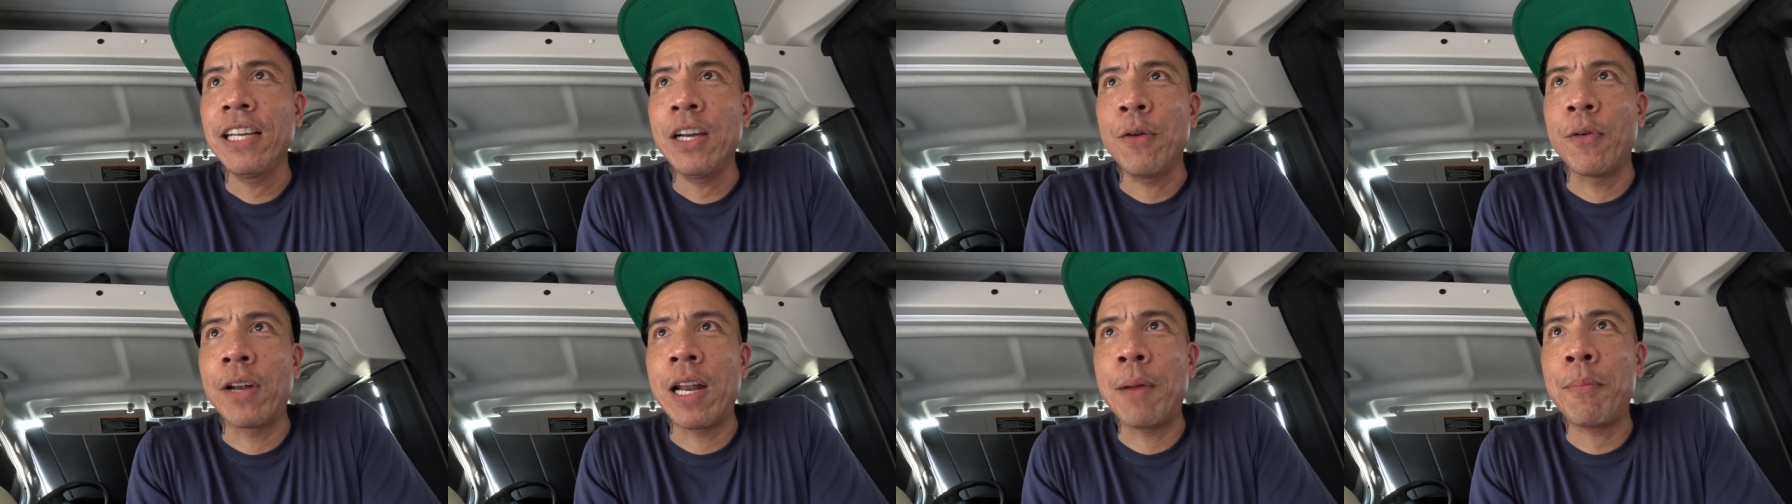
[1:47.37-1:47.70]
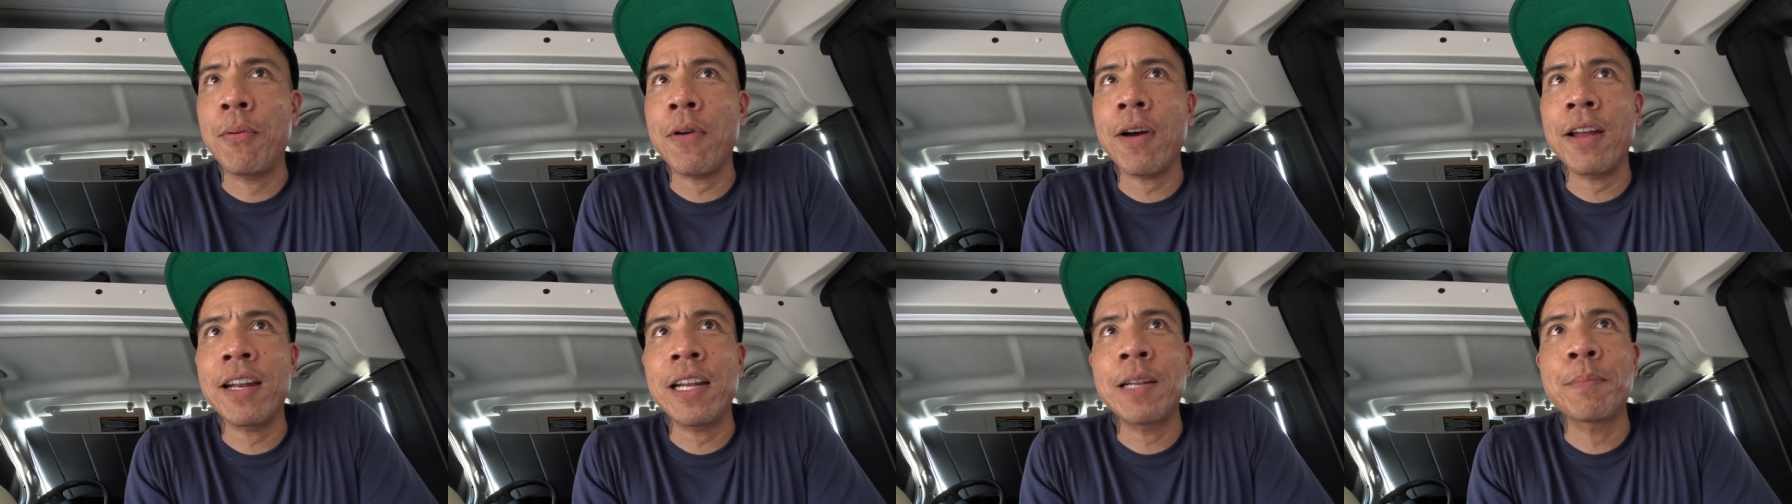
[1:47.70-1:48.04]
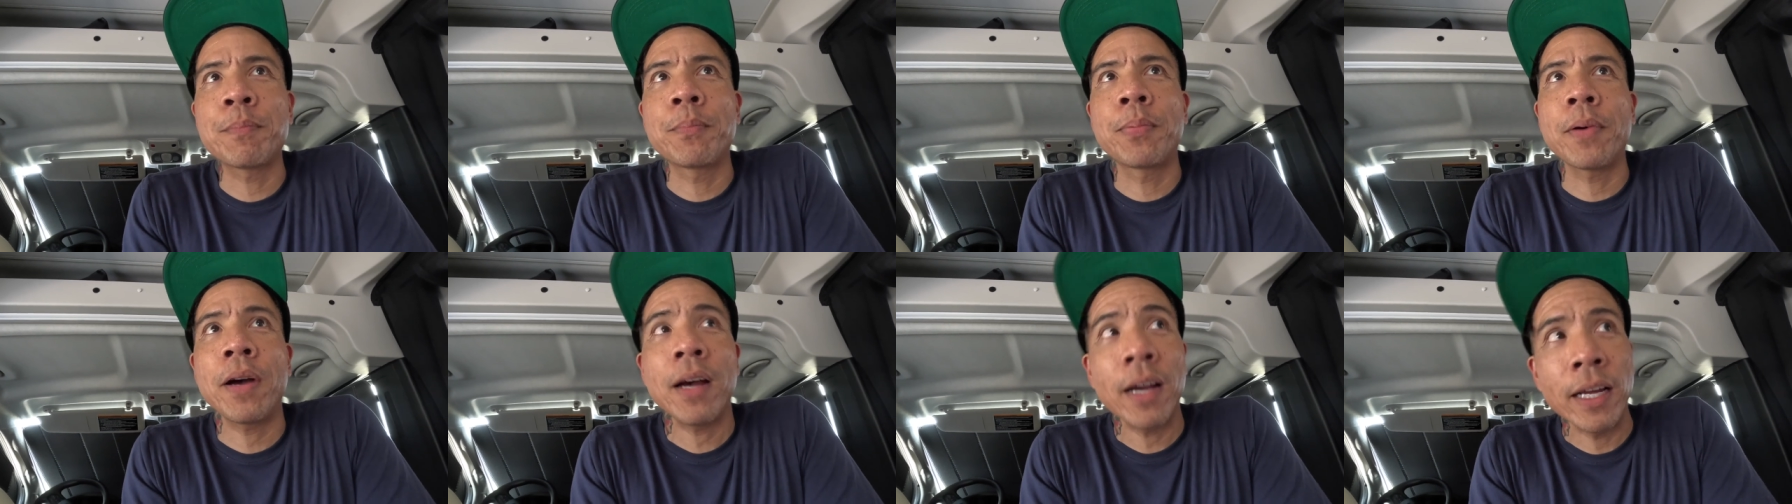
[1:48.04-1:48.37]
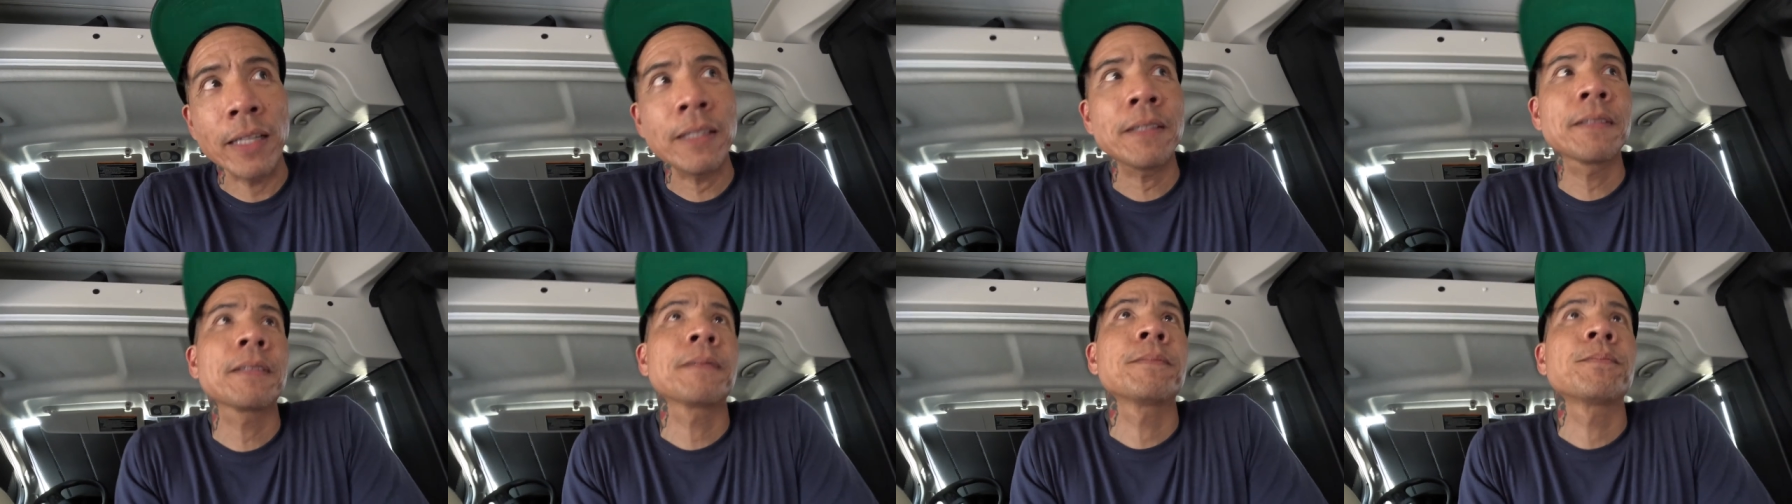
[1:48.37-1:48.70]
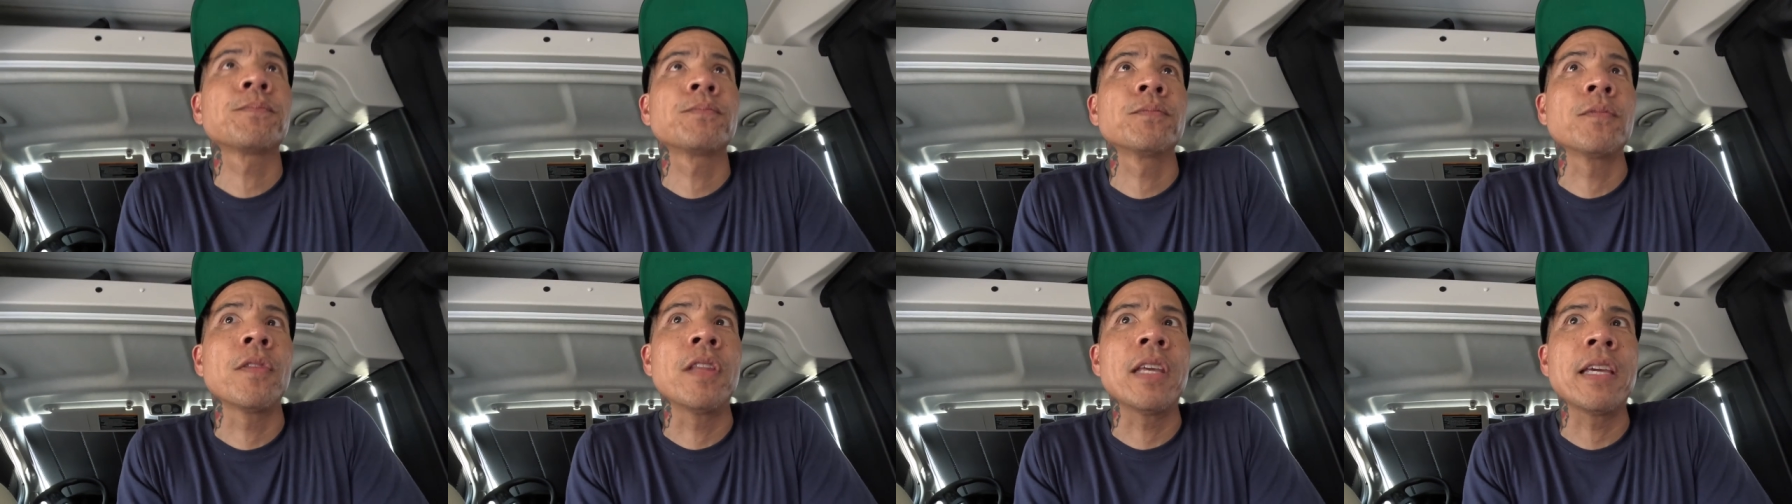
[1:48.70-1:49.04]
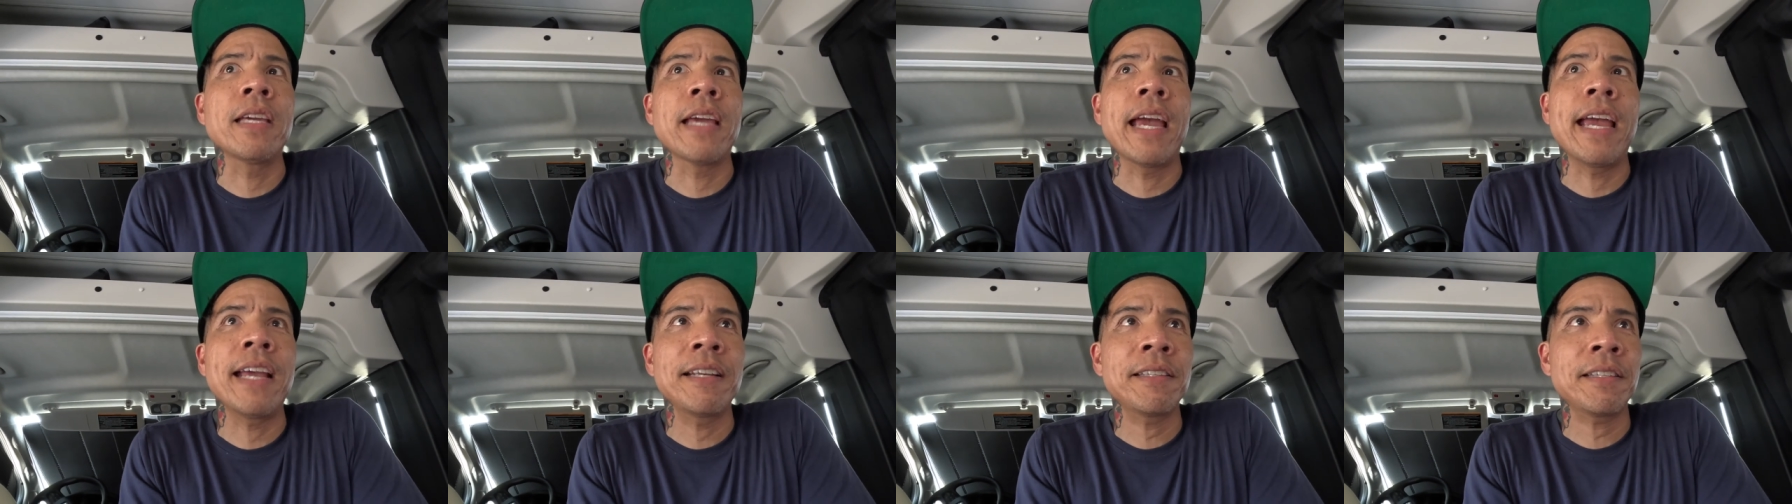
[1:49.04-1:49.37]
when I bought it, but
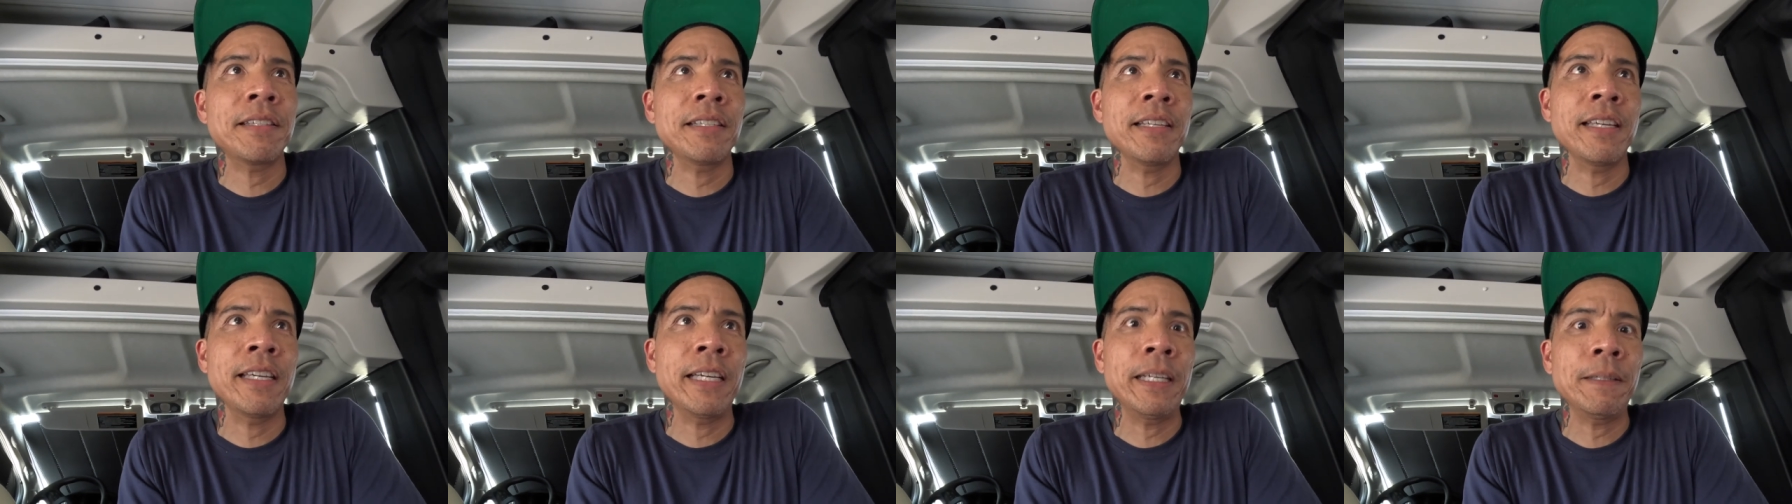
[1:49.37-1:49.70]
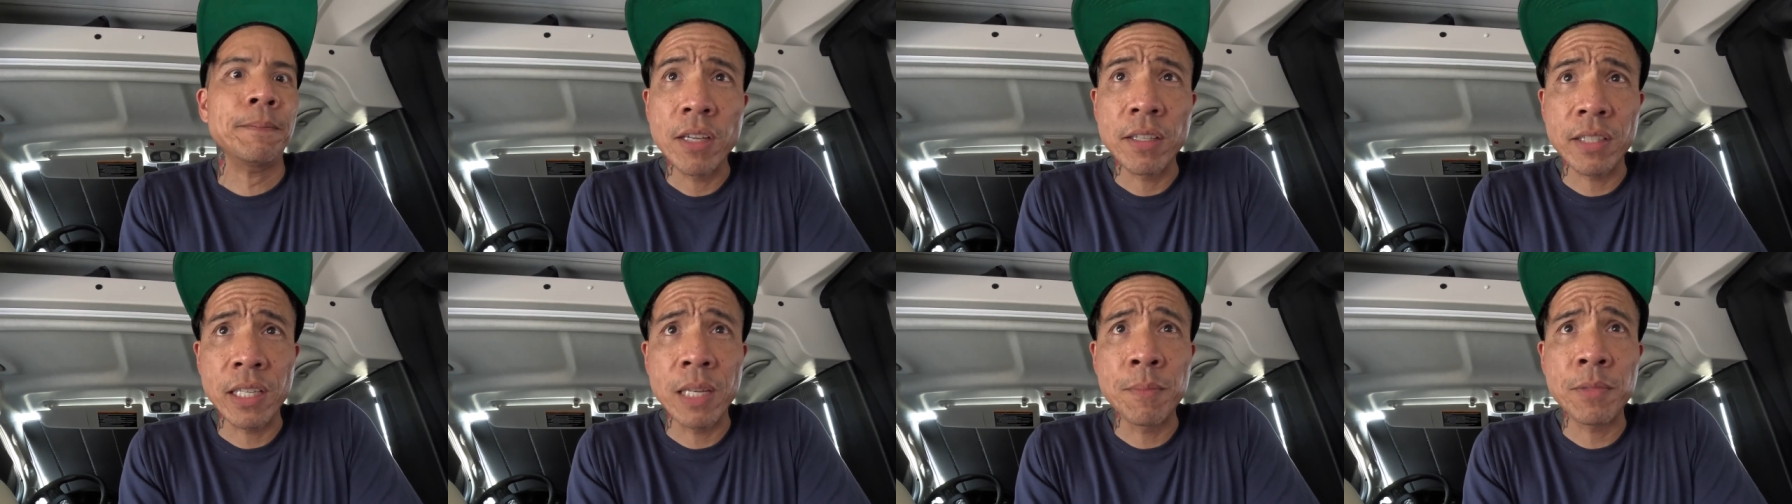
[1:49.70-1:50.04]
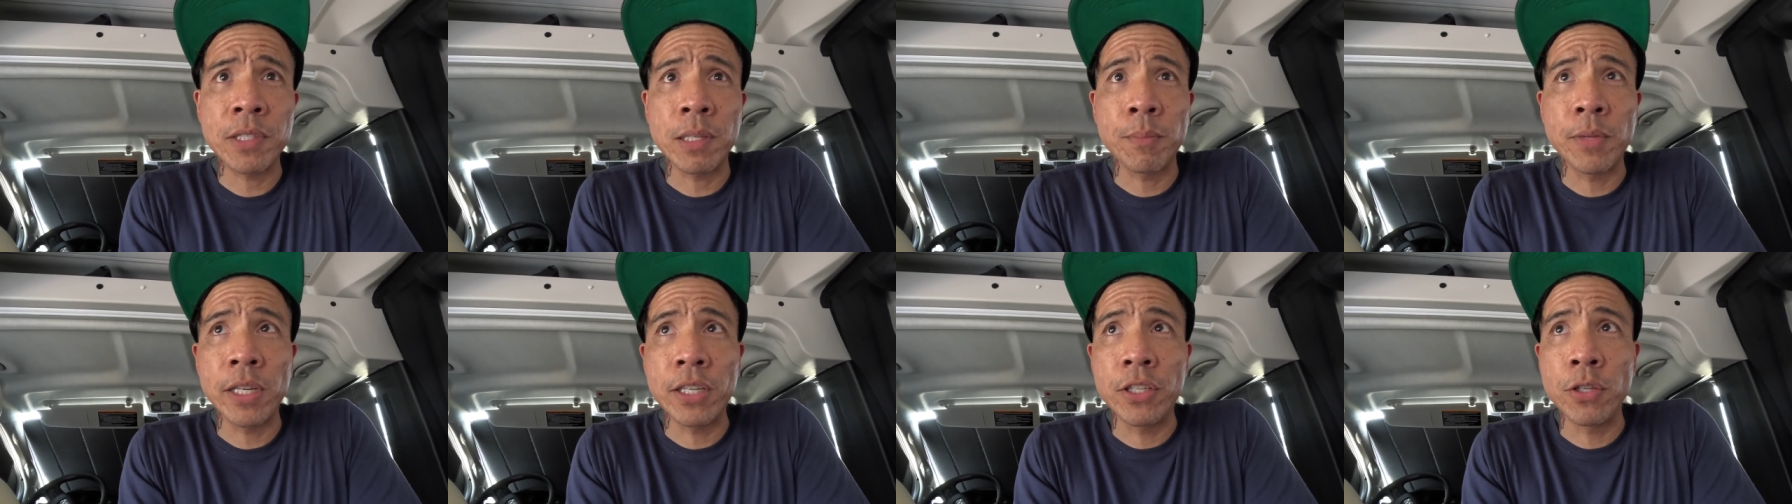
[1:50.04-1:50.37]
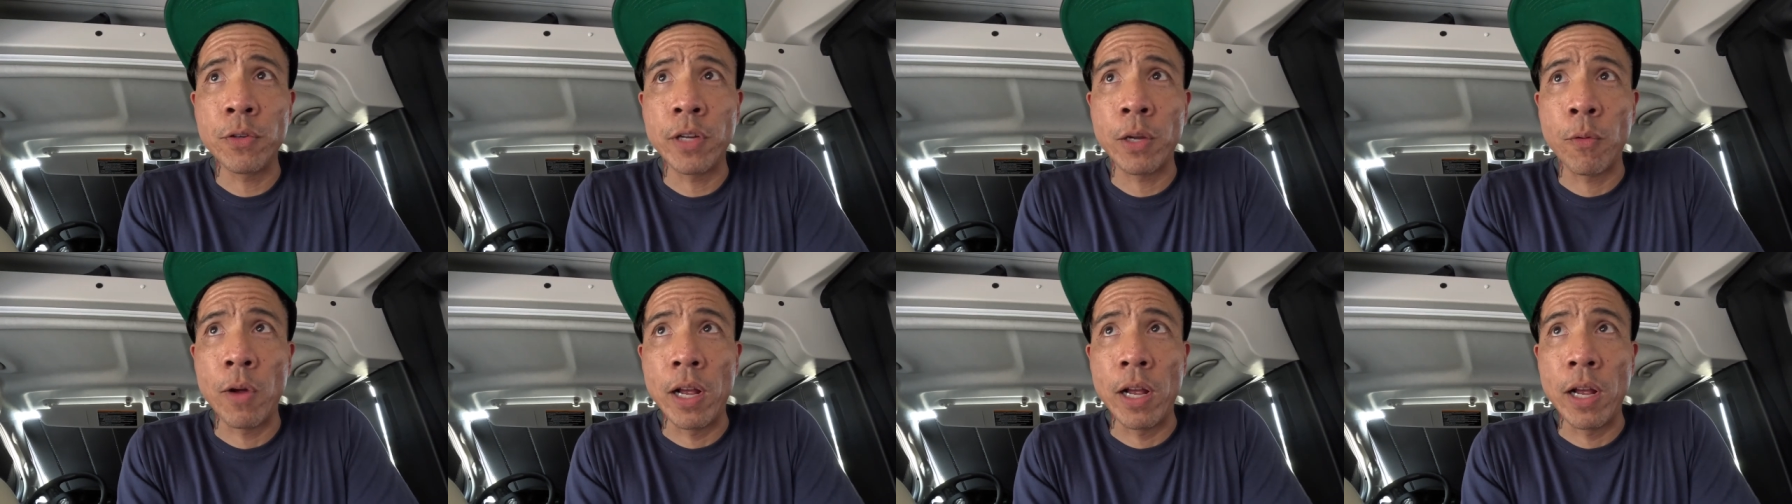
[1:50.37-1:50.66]
the A C seems to be doing